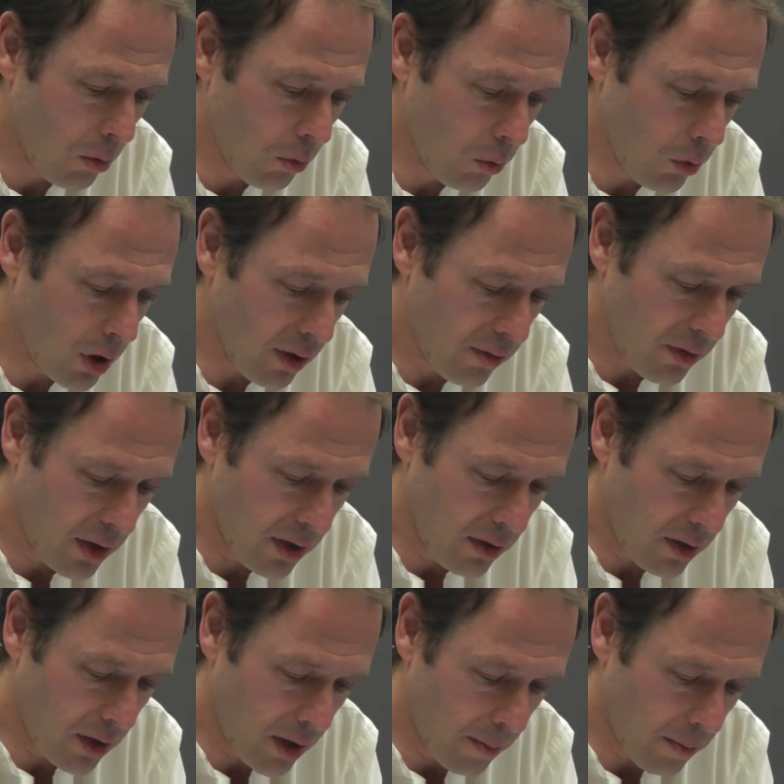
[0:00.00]
What I
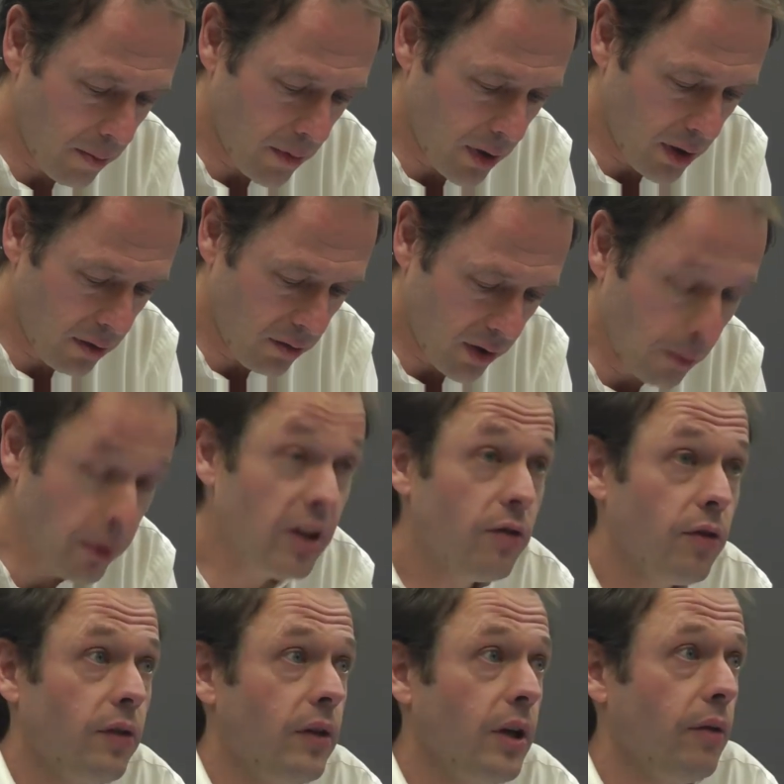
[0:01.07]
find so
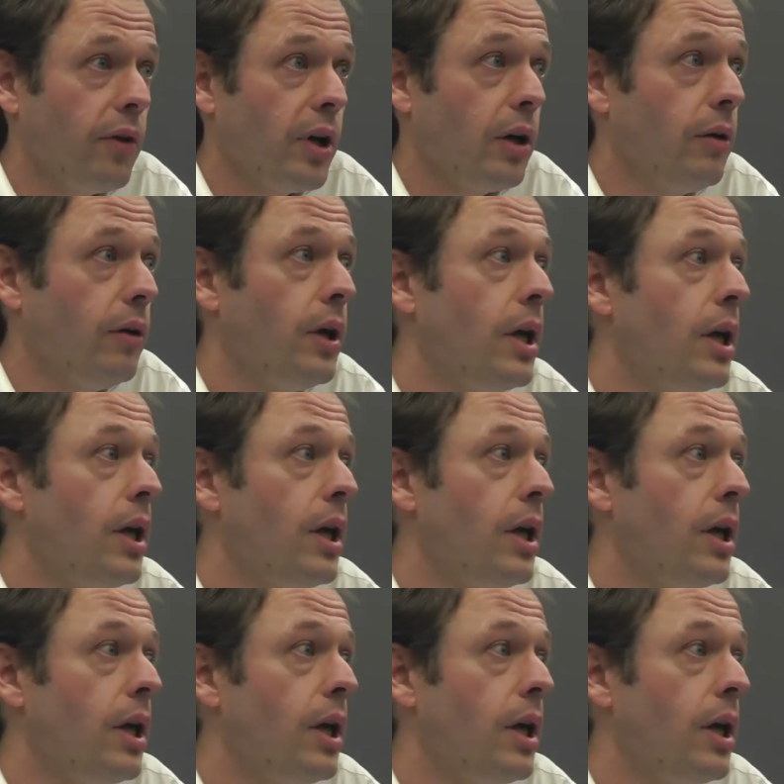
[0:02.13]
interesting, though,